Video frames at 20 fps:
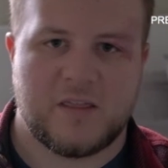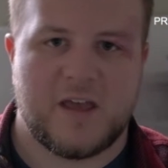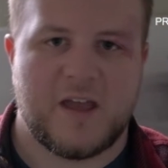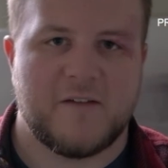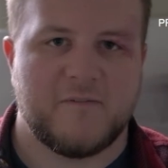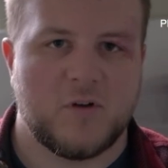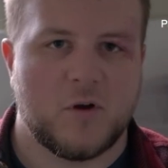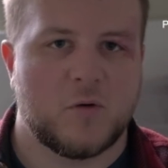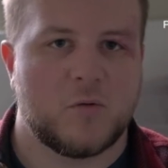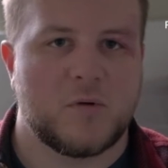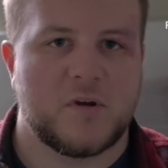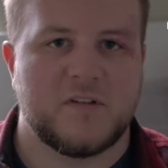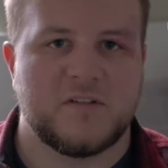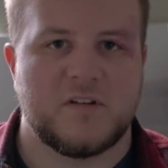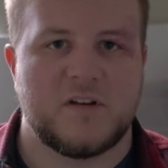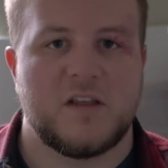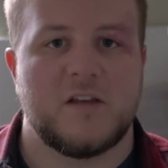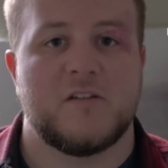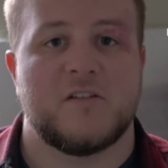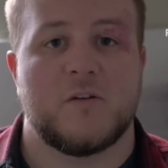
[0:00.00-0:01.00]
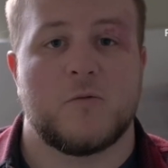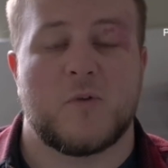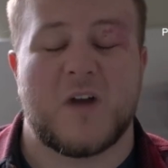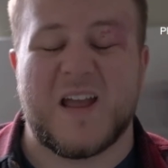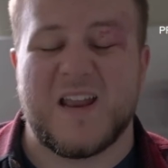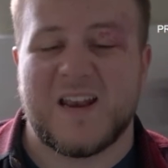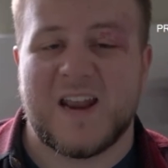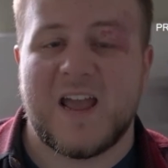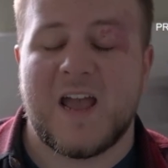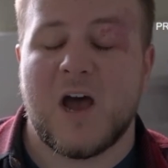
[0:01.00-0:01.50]
I have no reason to use it
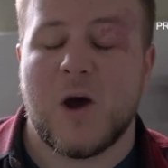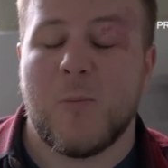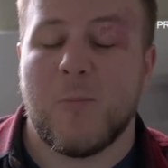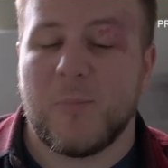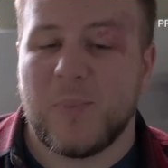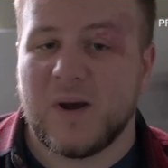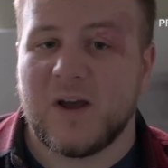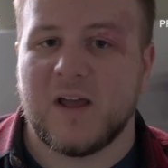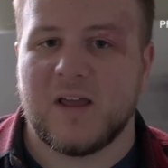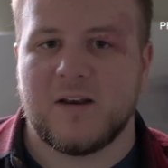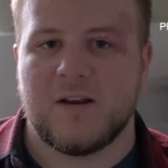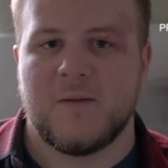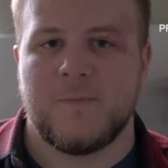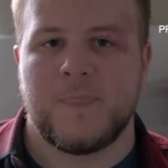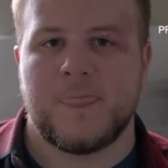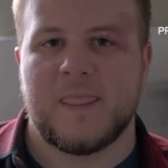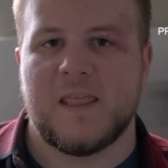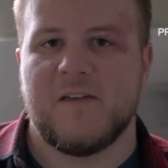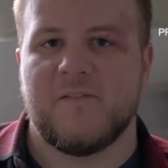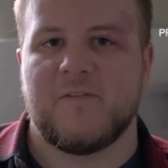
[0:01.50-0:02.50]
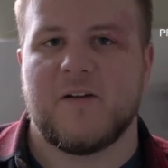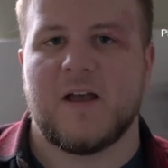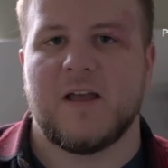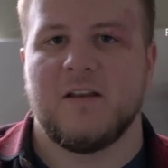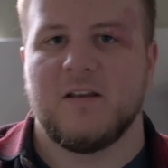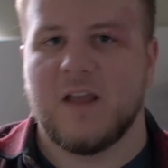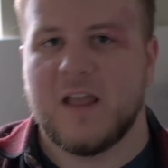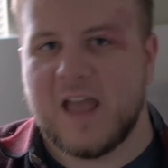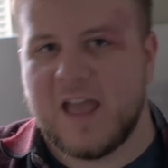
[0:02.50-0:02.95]
right now, but if I